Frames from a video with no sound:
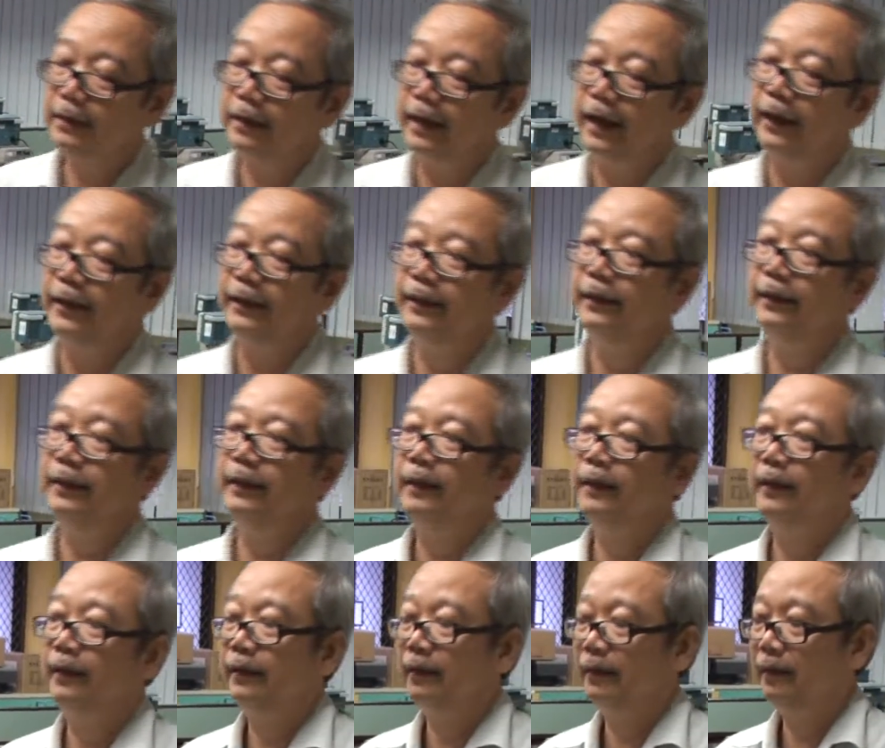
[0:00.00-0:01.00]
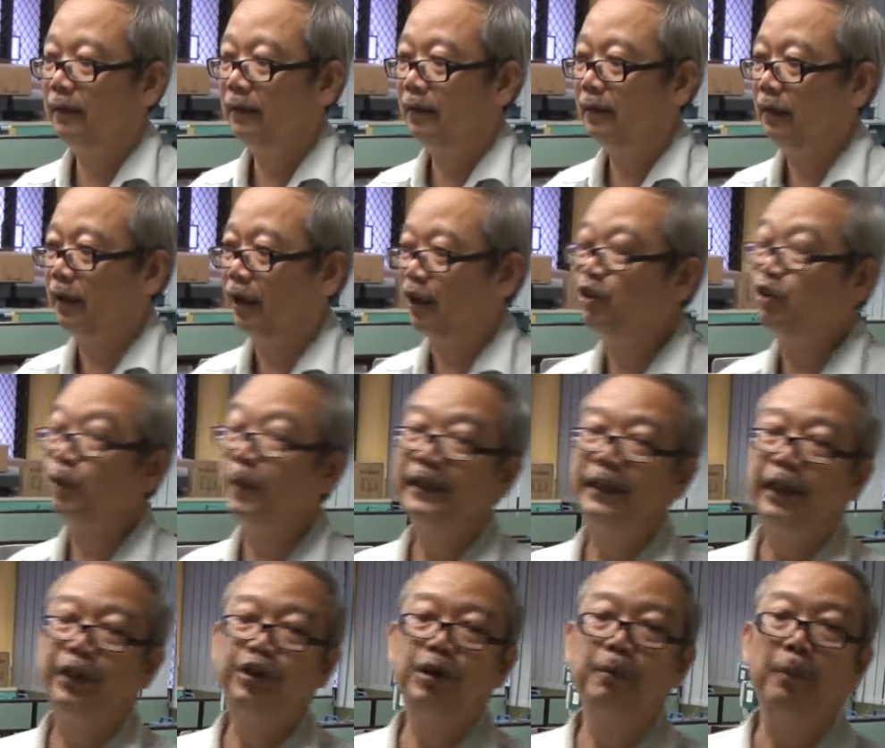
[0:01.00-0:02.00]
and
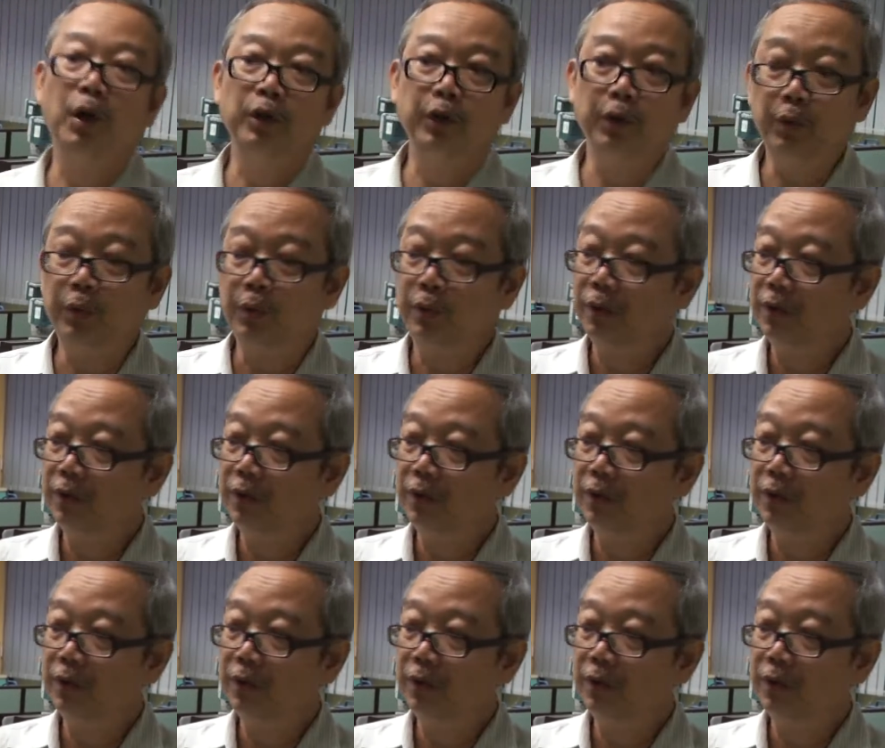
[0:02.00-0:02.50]
instrumentation module,